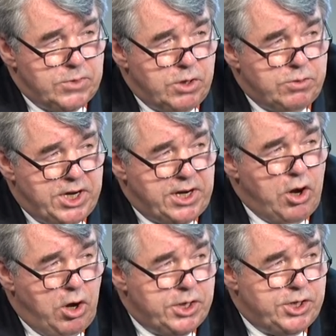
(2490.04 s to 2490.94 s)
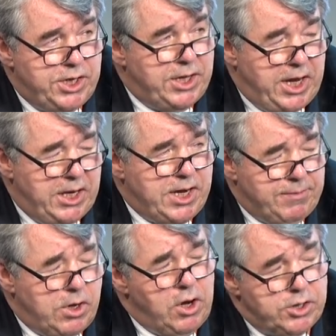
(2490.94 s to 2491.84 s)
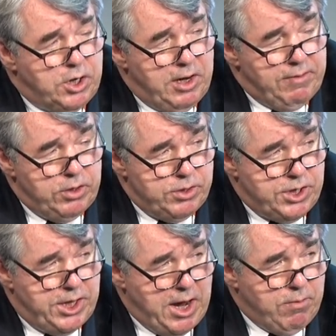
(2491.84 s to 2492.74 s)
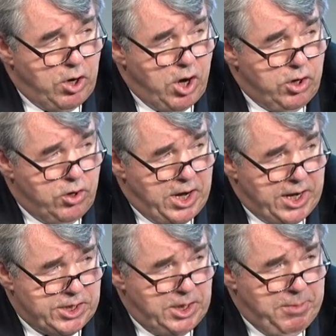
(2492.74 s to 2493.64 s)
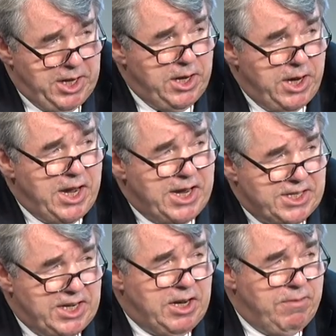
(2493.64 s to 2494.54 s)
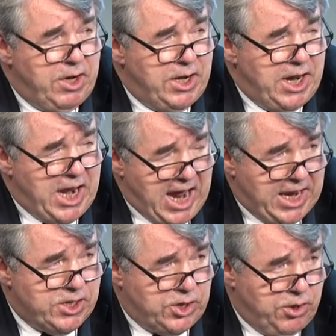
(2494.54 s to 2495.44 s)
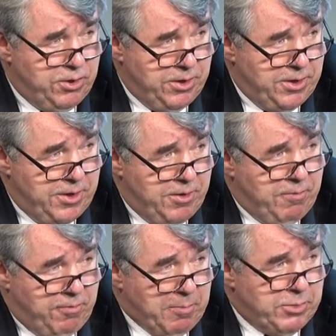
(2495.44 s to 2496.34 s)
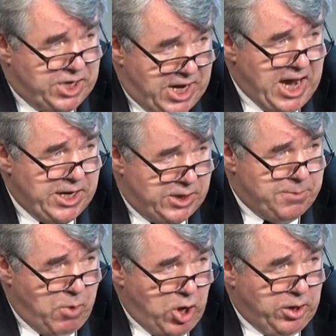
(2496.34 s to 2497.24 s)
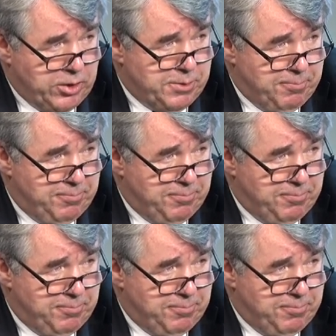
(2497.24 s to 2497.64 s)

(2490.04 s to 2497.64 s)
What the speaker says: So technology and technological evolution in that regard could actually be a significant enhancer from today's models.